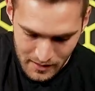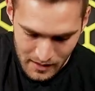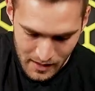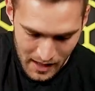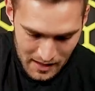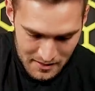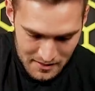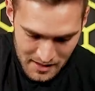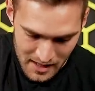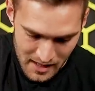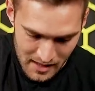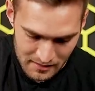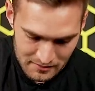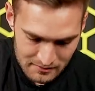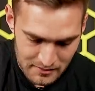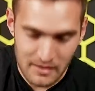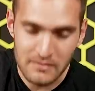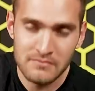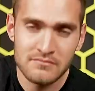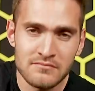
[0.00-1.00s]

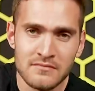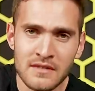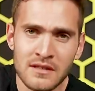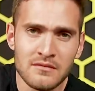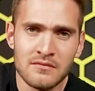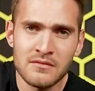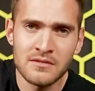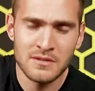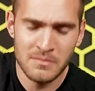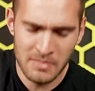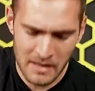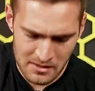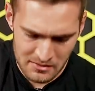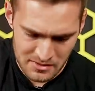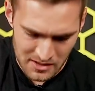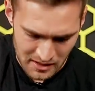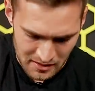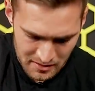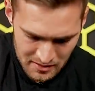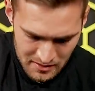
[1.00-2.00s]
It was a
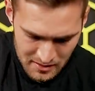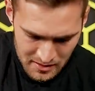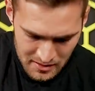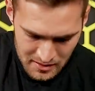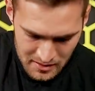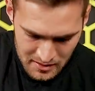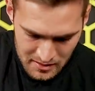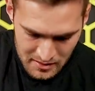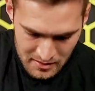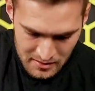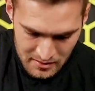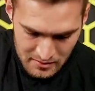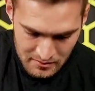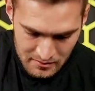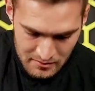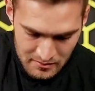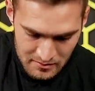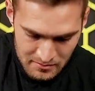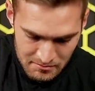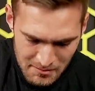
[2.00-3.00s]
penalty.
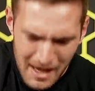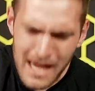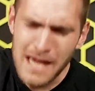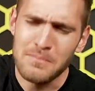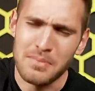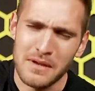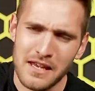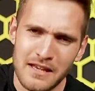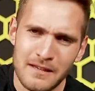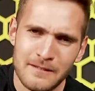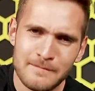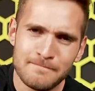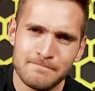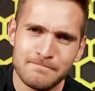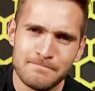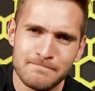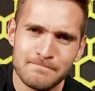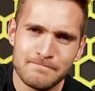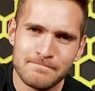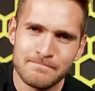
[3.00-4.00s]
Maybe,
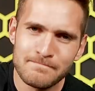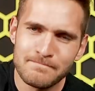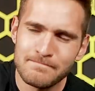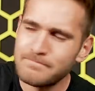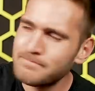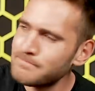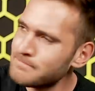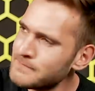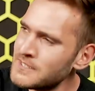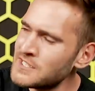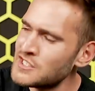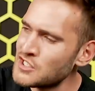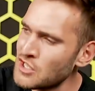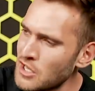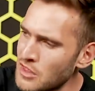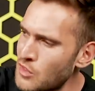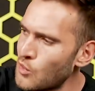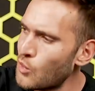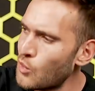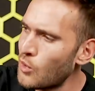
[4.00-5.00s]
this is
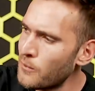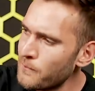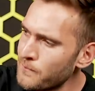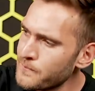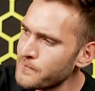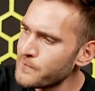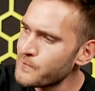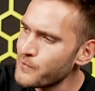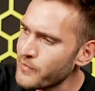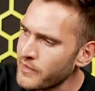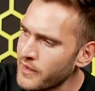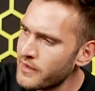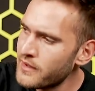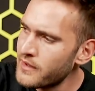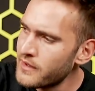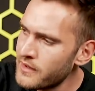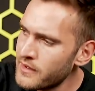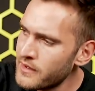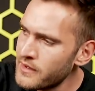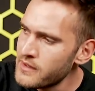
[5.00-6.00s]
a thought.
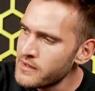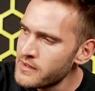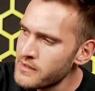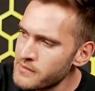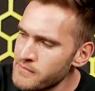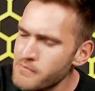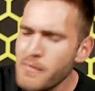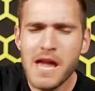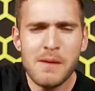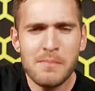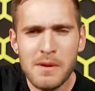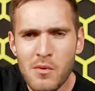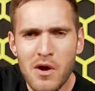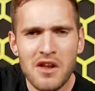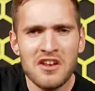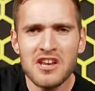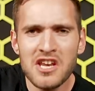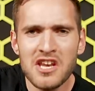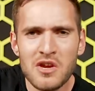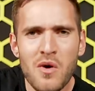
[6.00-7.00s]
Maybe
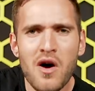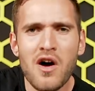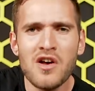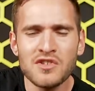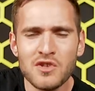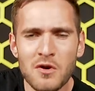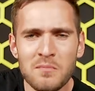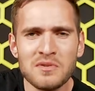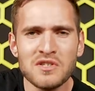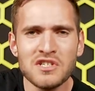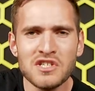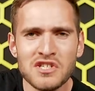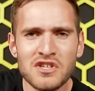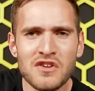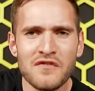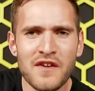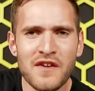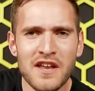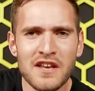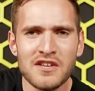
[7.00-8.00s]
why don't you ask opposition
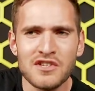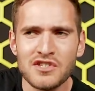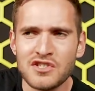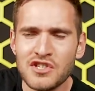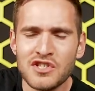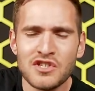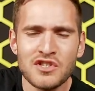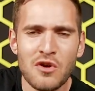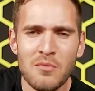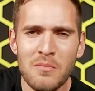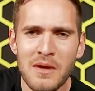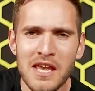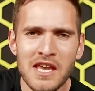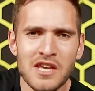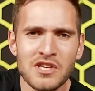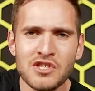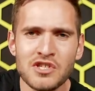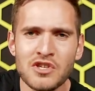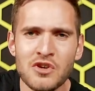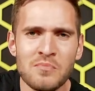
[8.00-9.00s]
defenders to stop
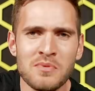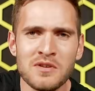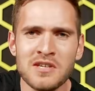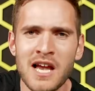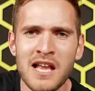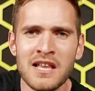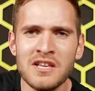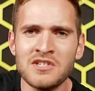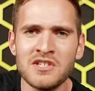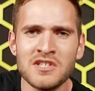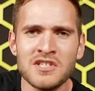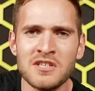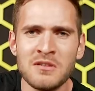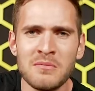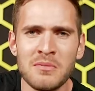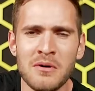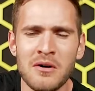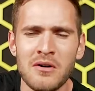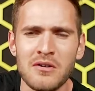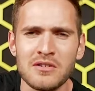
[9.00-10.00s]
making stupid challenges in
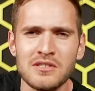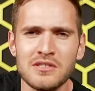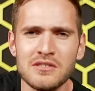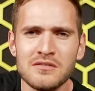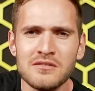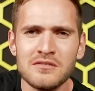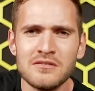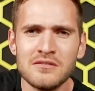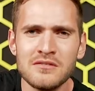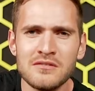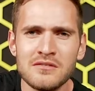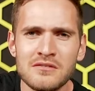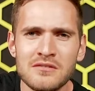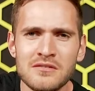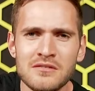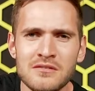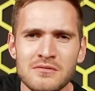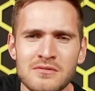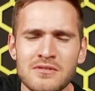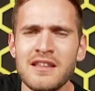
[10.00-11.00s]
the box?
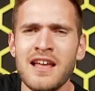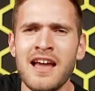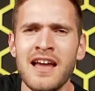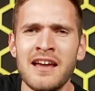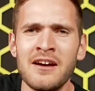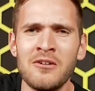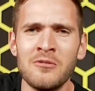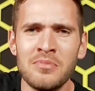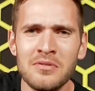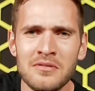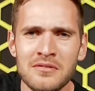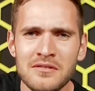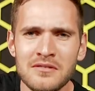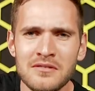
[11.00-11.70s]
Wouldn't that help?